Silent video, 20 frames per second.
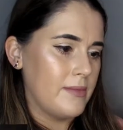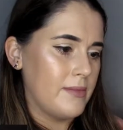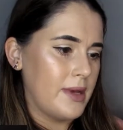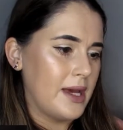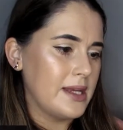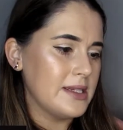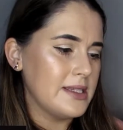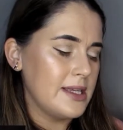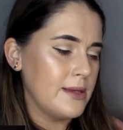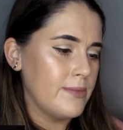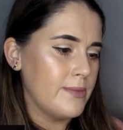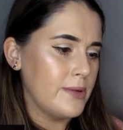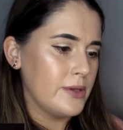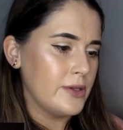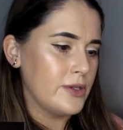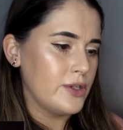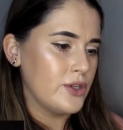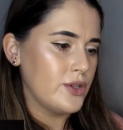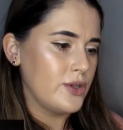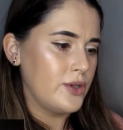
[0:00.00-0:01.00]

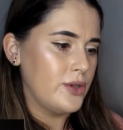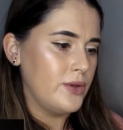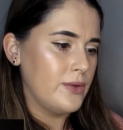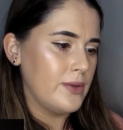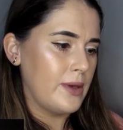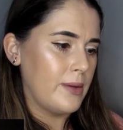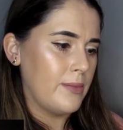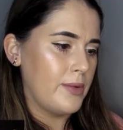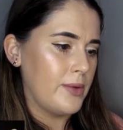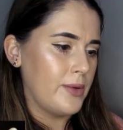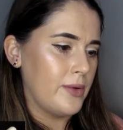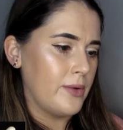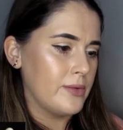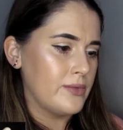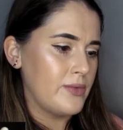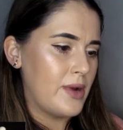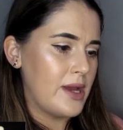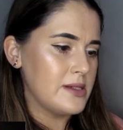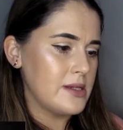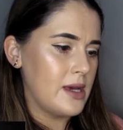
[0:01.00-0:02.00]
Anti-pollution youth ampoule,
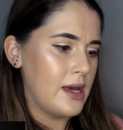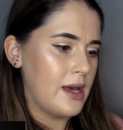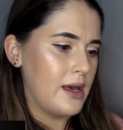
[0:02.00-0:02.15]
red